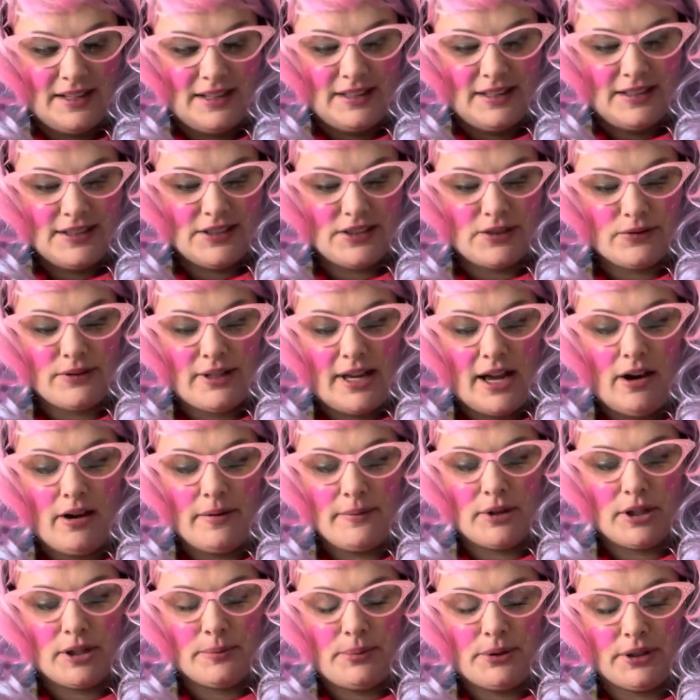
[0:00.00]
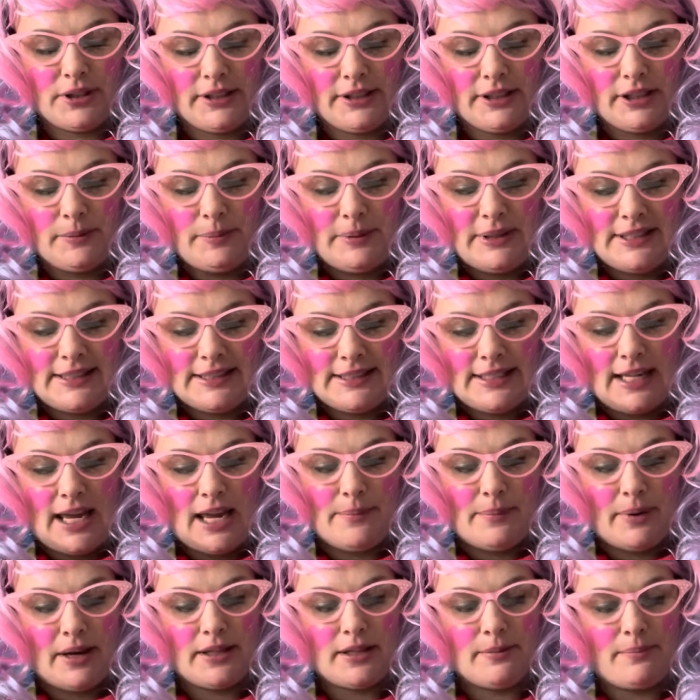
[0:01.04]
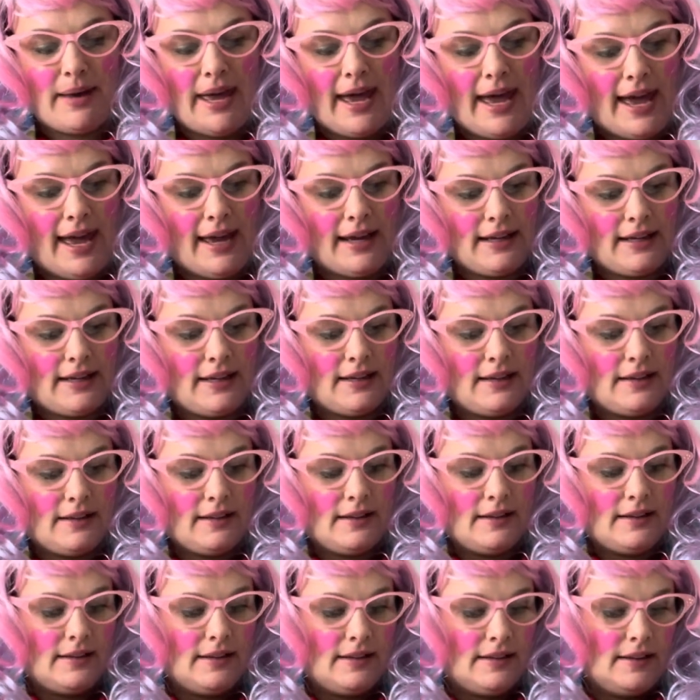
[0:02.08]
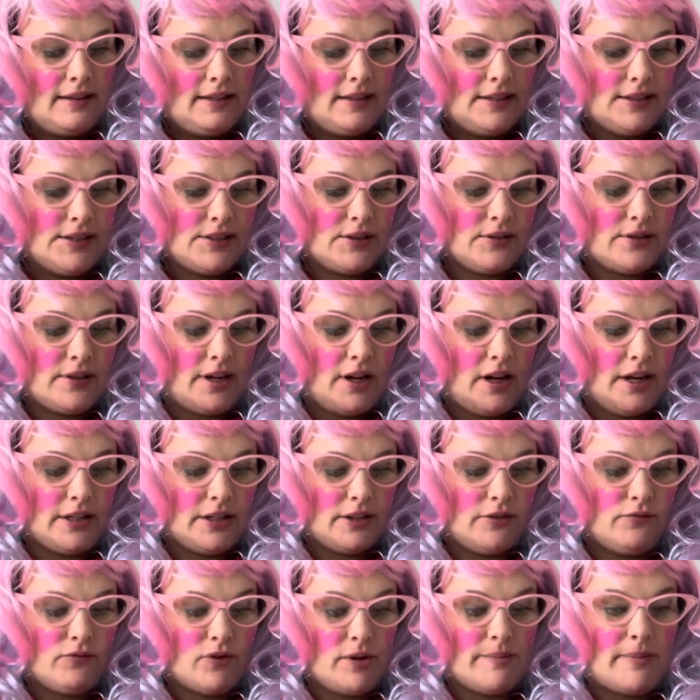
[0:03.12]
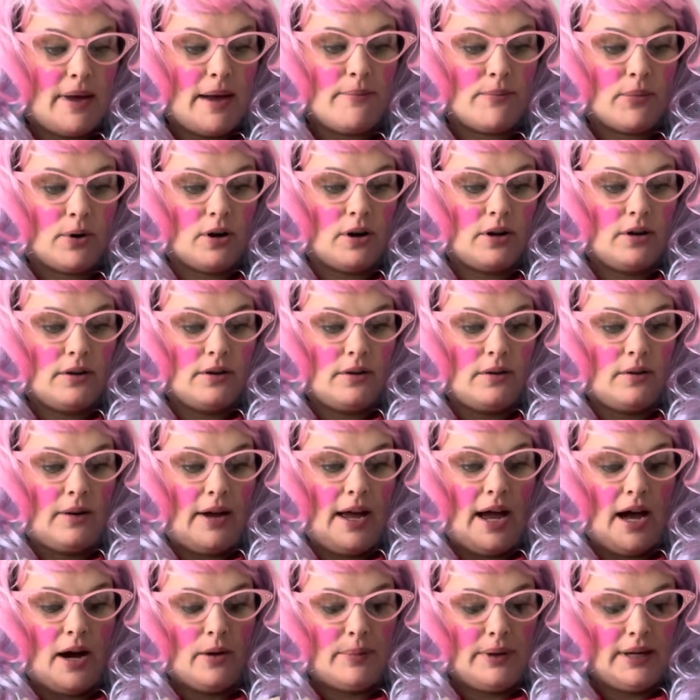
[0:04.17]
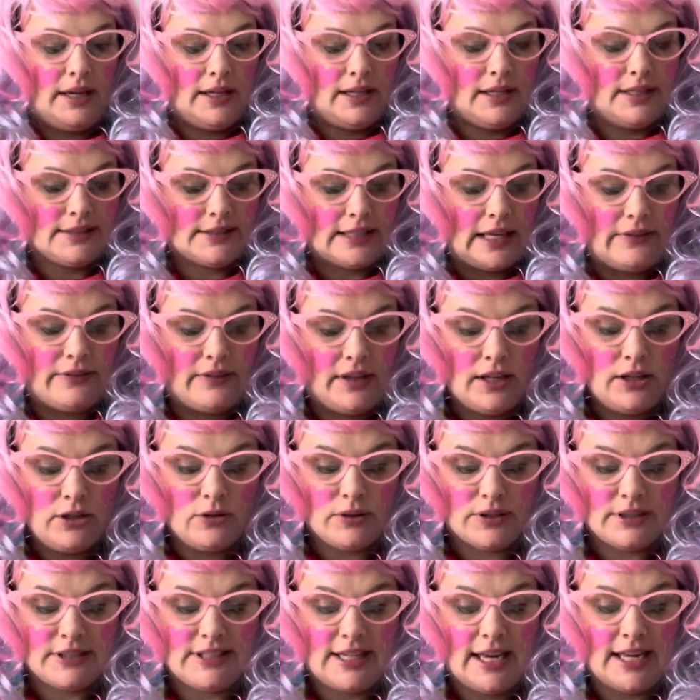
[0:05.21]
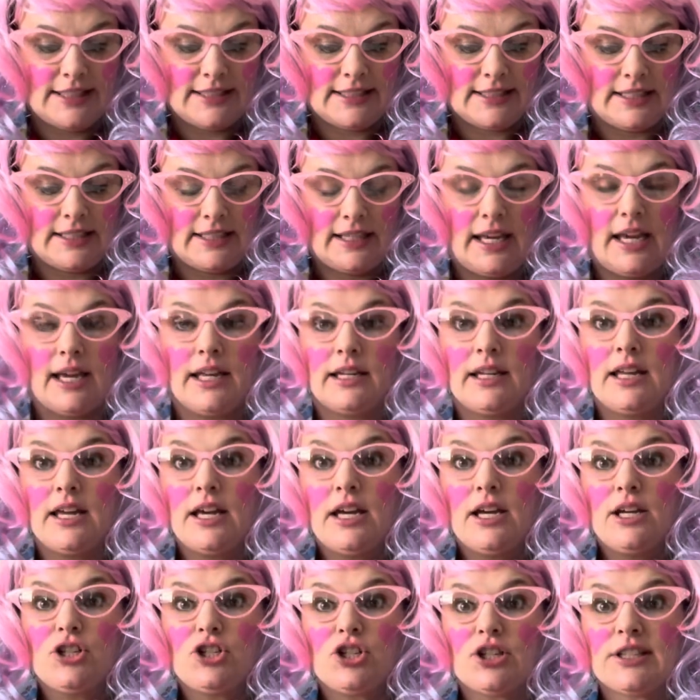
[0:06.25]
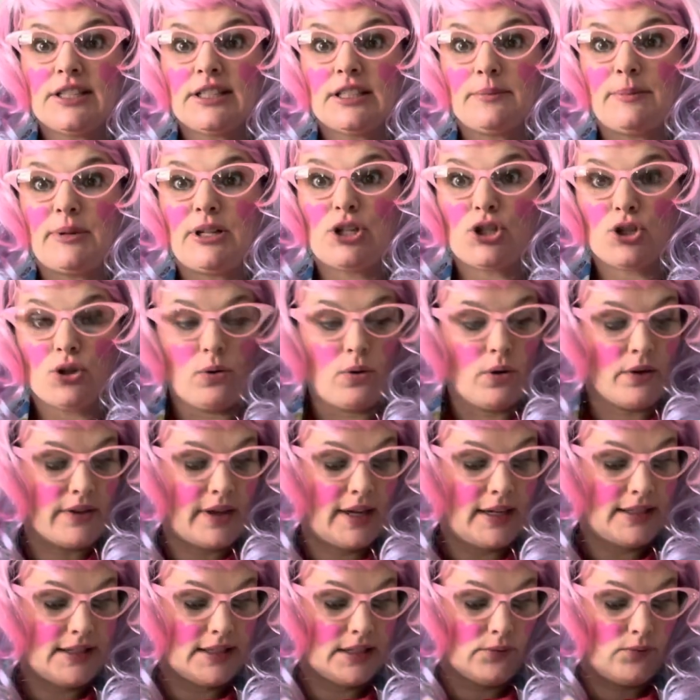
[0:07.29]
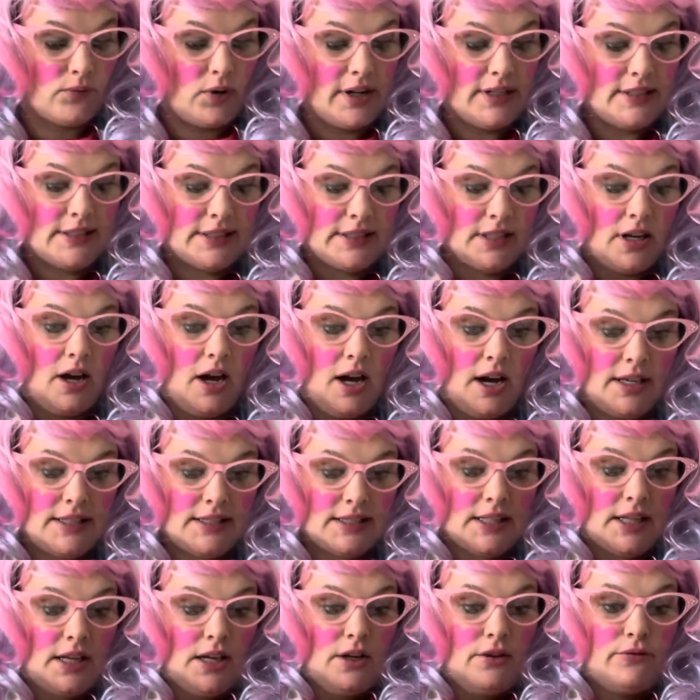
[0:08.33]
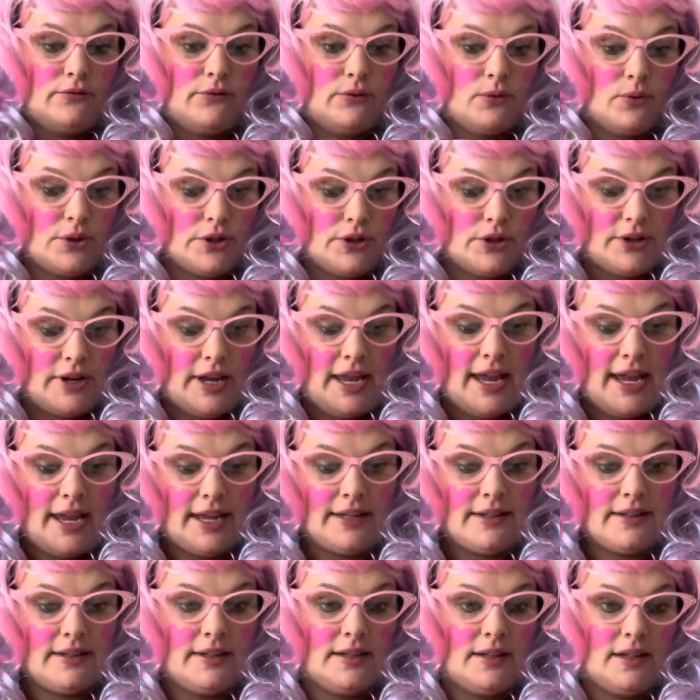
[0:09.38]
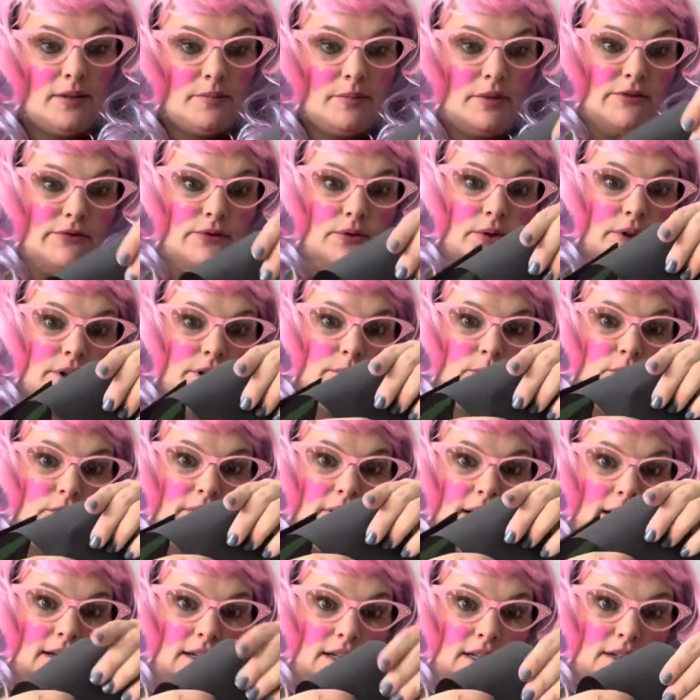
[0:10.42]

So now I'm going to put a little piece of tape on the back so that I can remember how big it is. And then you can test it again just to be sure that it's the right size for your head before you move on any